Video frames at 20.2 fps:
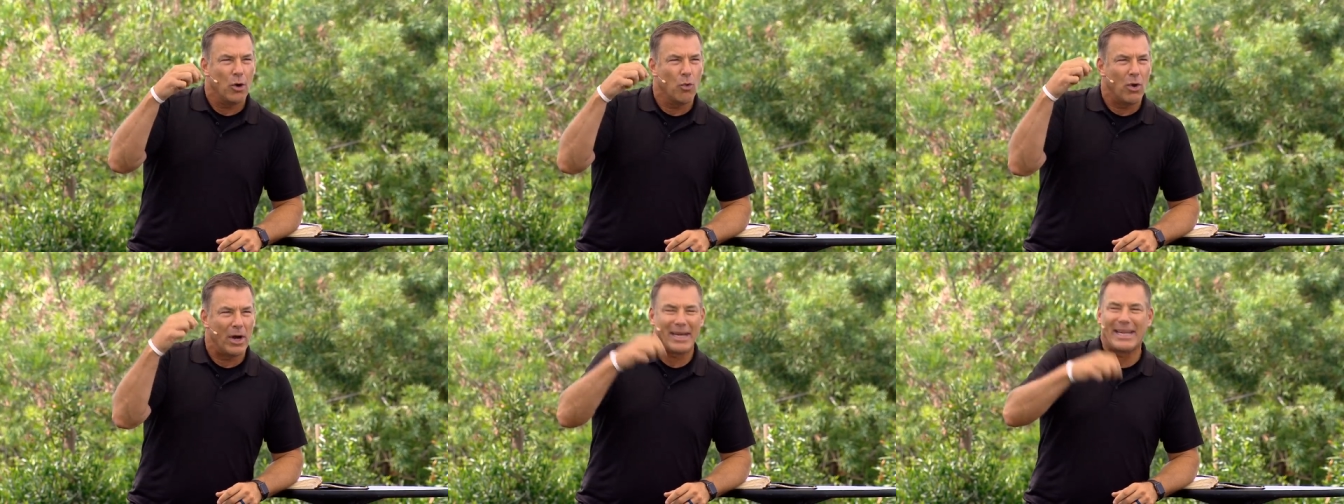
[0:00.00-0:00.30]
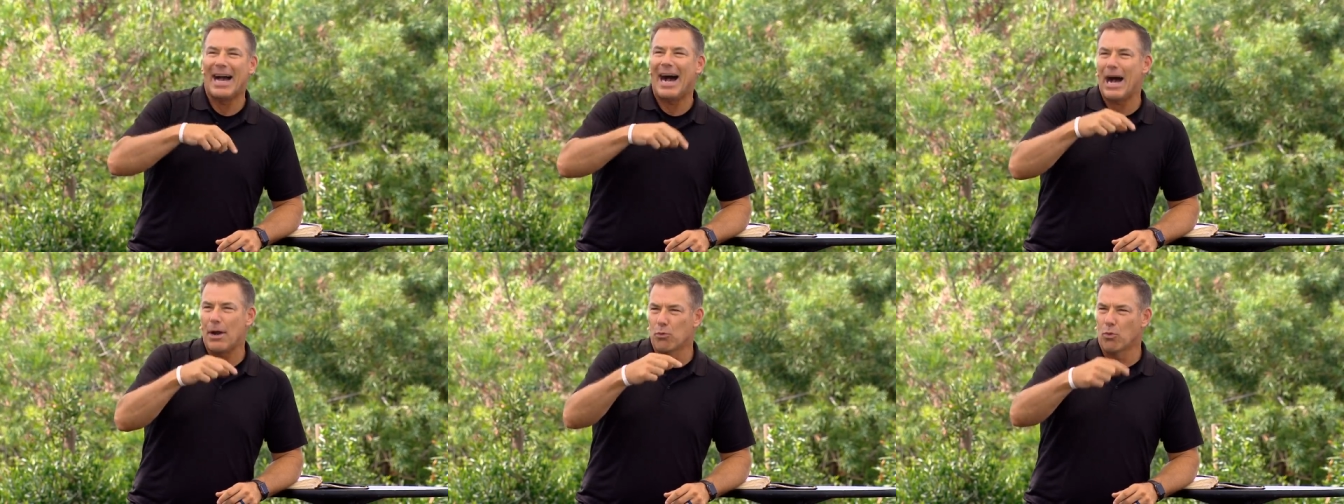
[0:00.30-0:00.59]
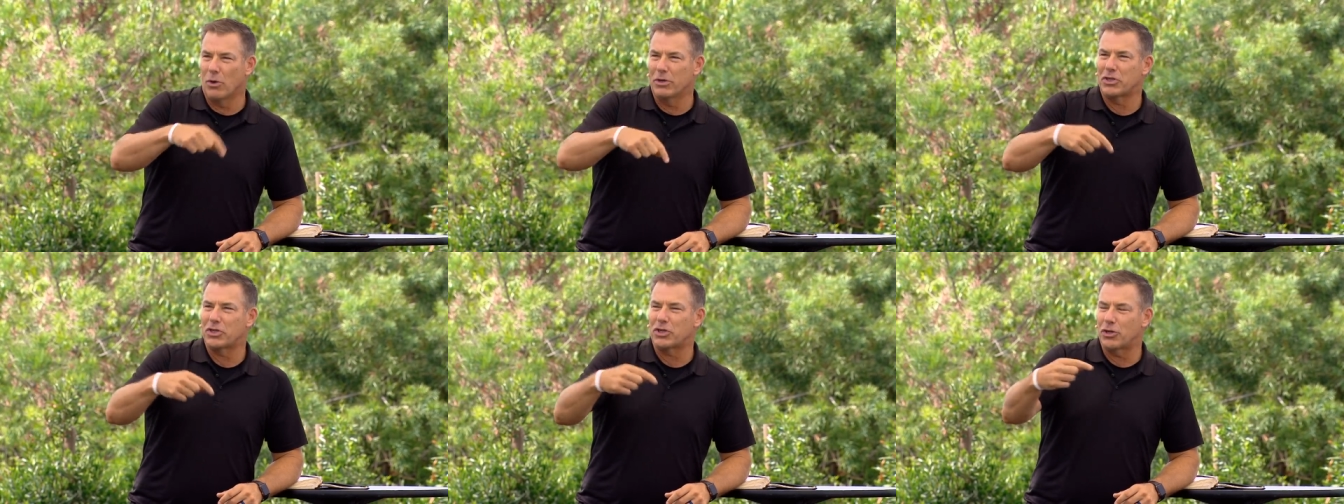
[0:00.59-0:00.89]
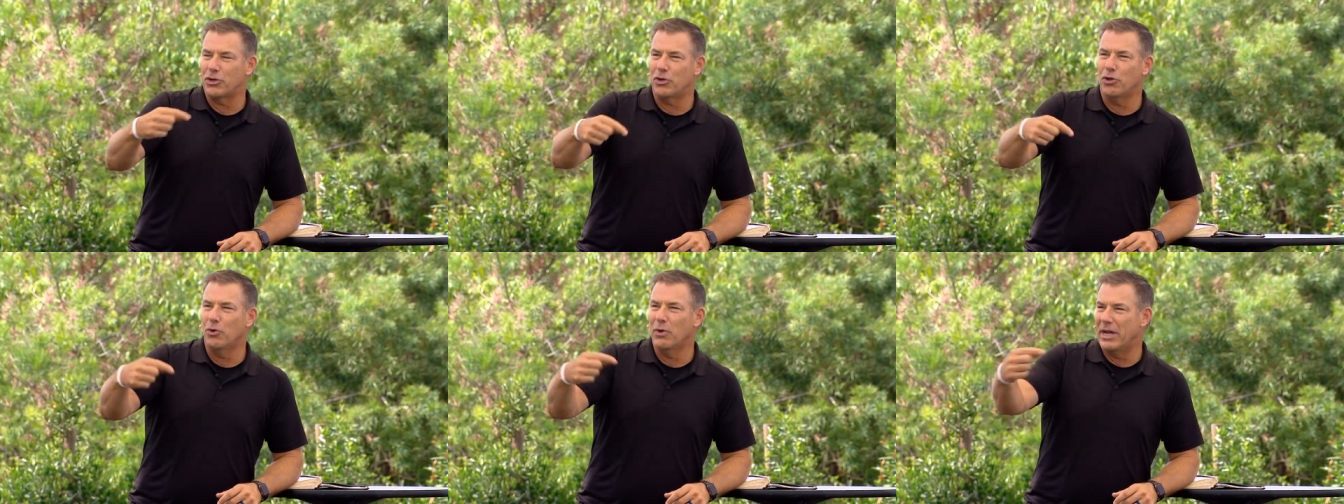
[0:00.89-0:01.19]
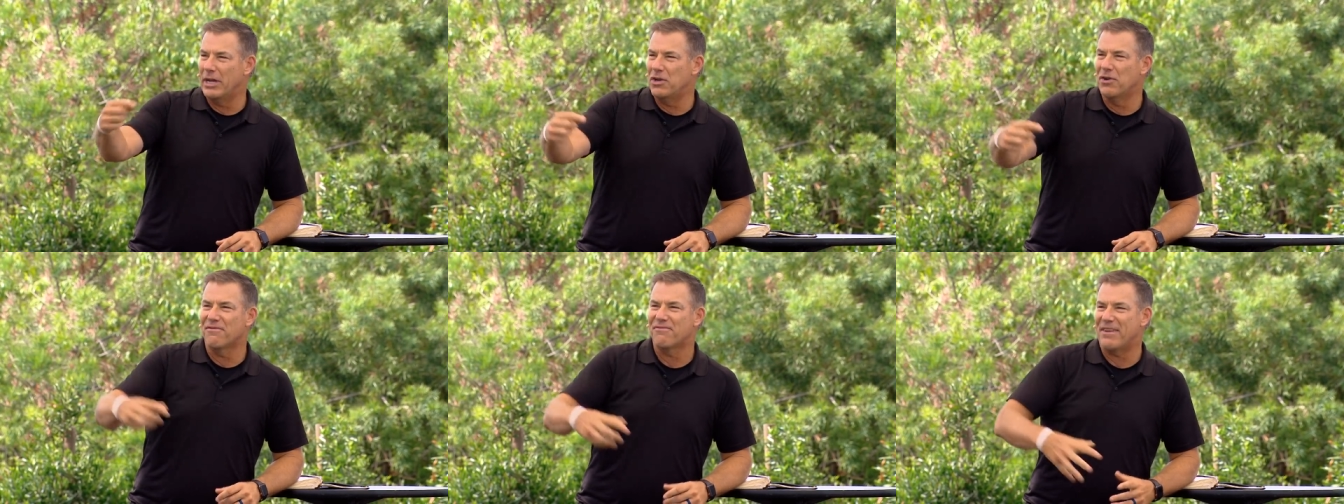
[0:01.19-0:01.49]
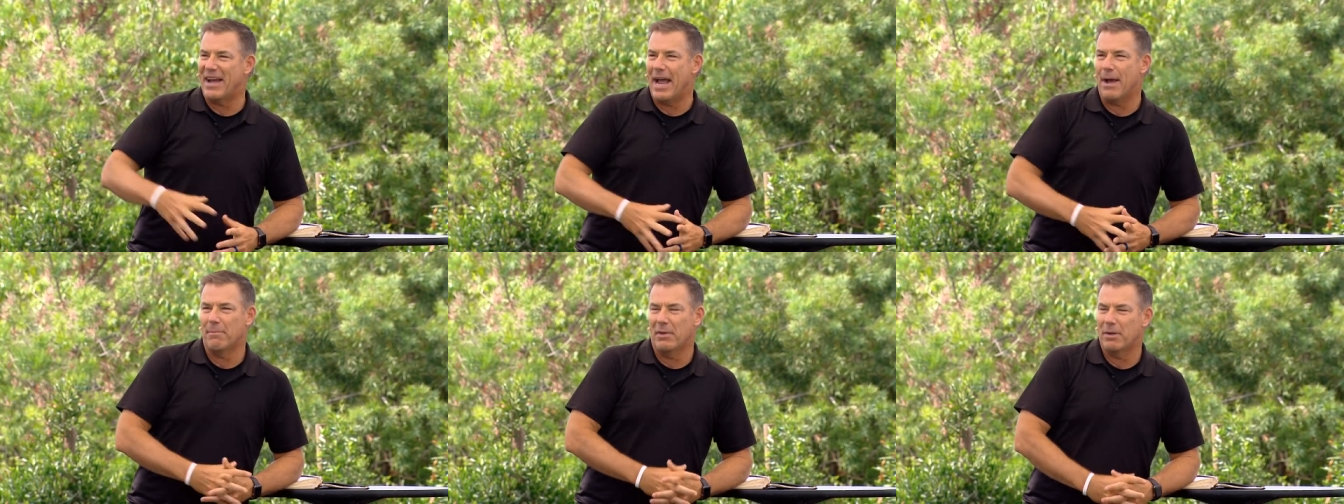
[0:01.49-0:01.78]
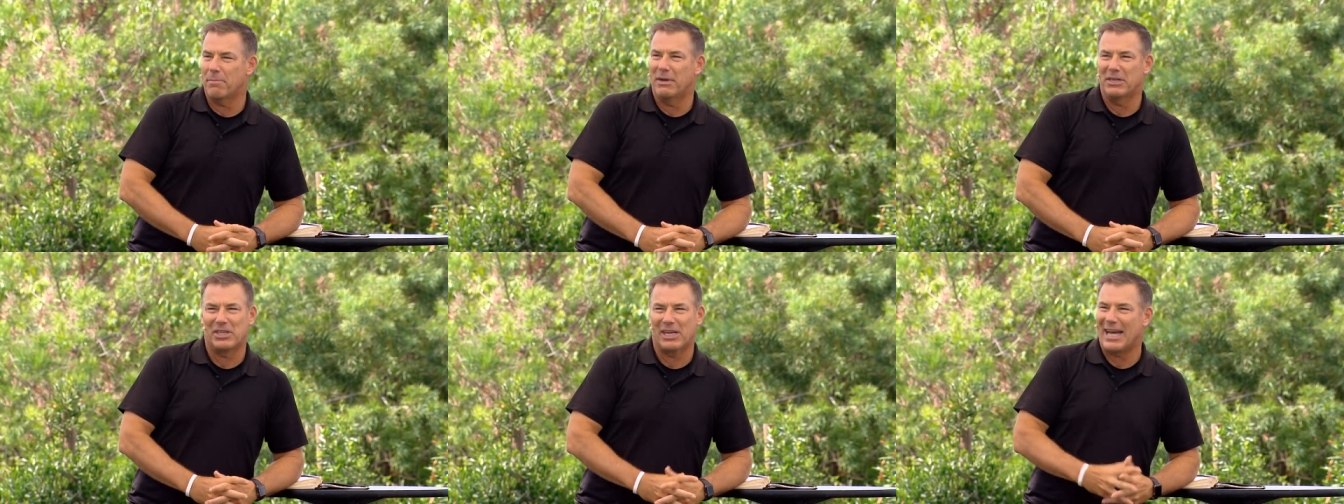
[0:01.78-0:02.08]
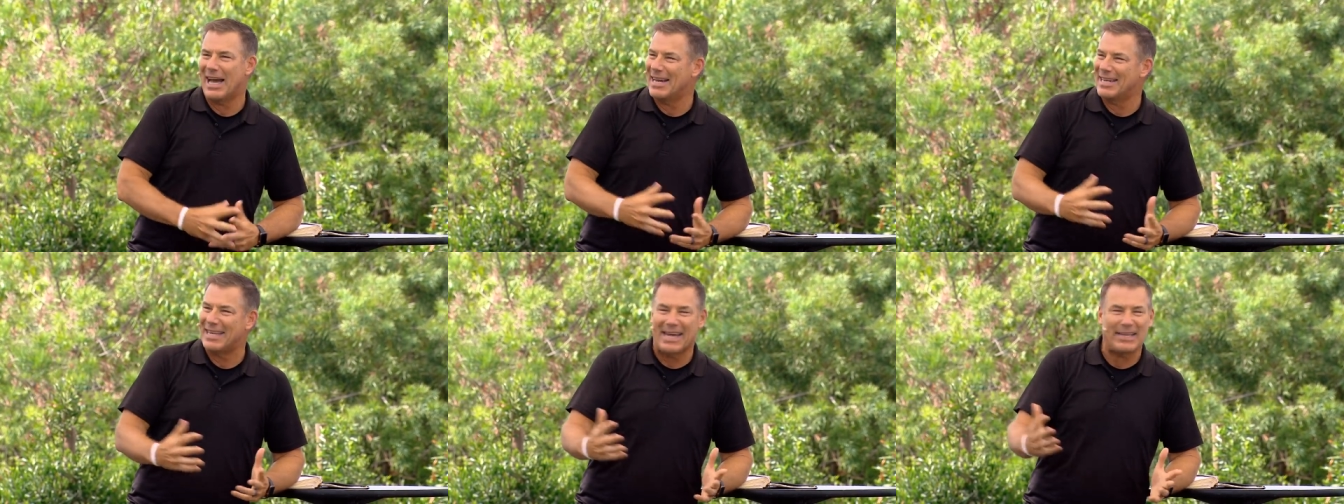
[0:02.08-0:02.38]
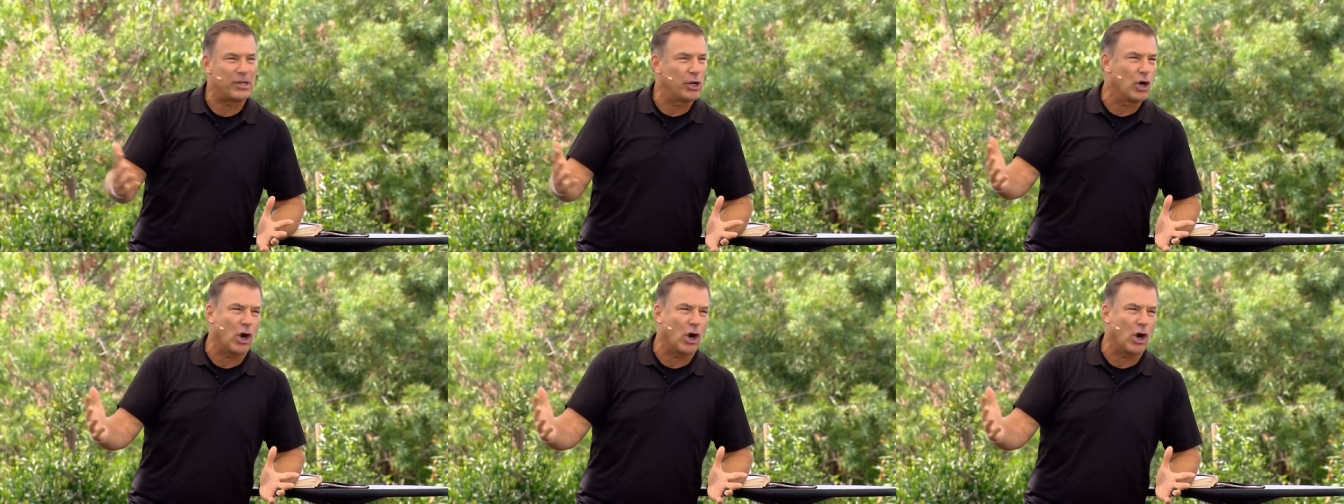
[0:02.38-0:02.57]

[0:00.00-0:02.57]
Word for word: what God wants to do in your family. But you got to take the